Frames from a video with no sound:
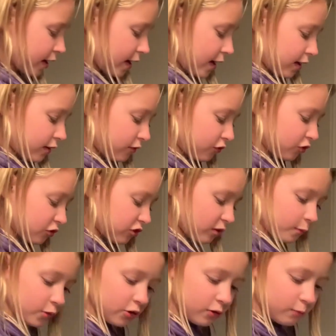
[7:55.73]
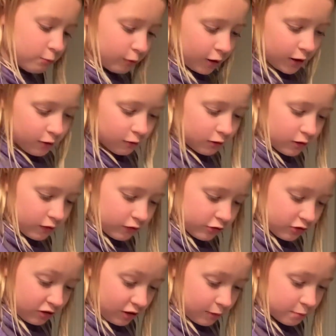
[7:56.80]
and if some of your brown covers
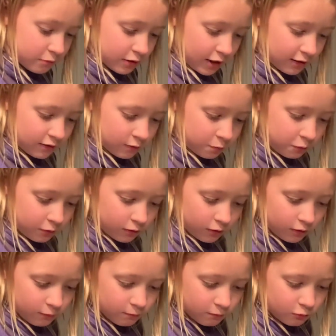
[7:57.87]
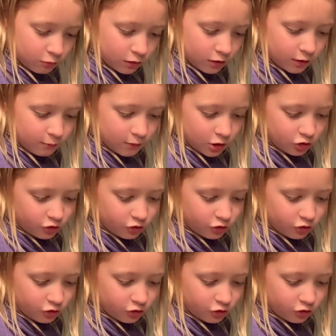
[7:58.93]
up, that's pretty much